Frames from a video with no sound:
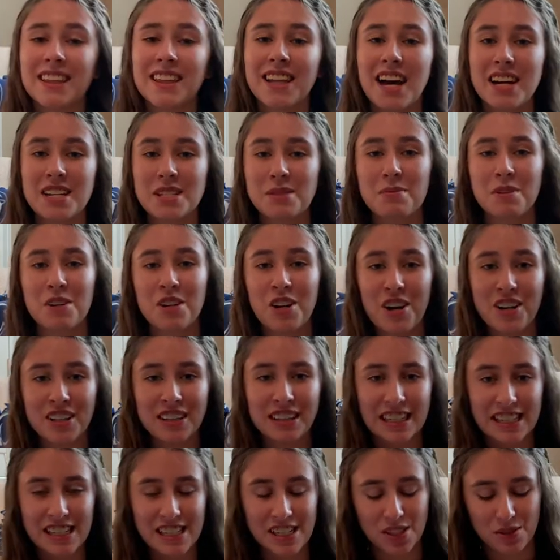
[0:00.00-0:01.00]
last but not
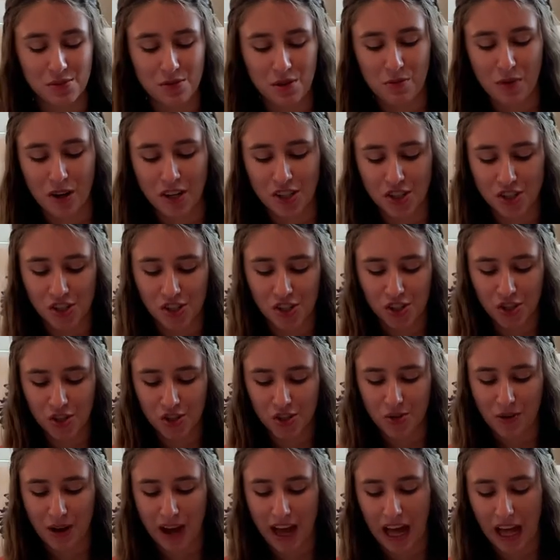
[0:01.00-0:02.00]
least, we went
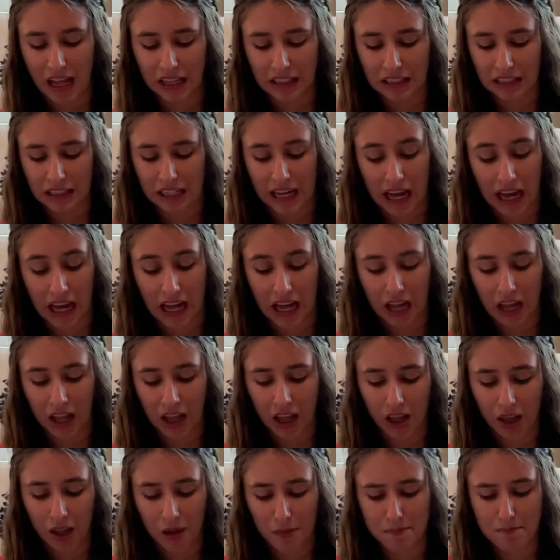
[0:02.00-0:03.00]
to
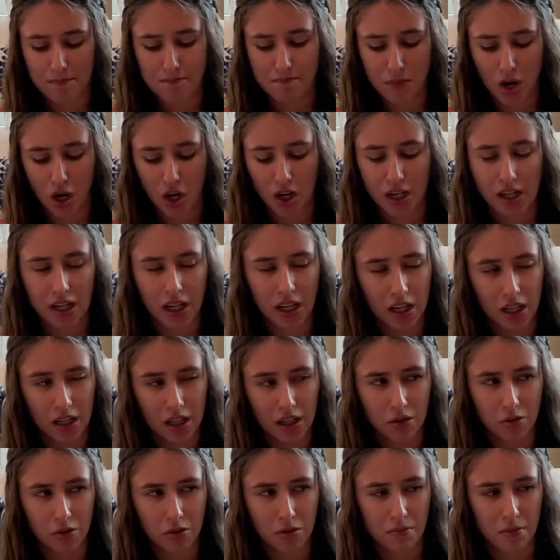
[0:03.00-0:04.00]
L&L Market
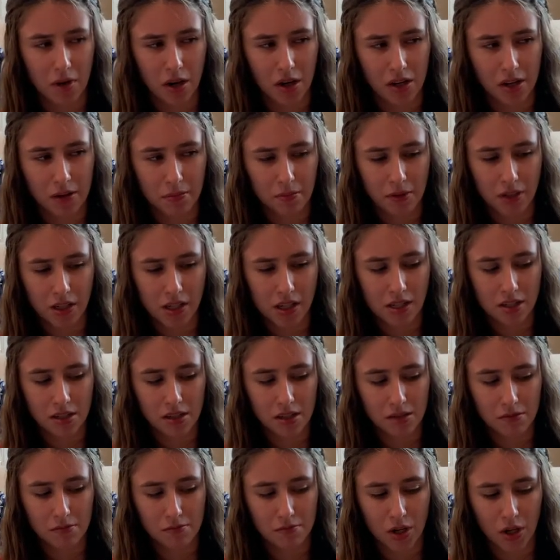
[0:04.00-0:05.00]
or
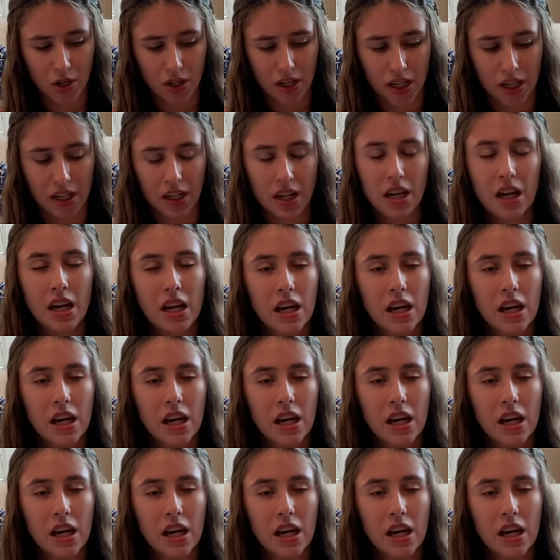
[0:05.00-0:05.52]
Marketplace Market.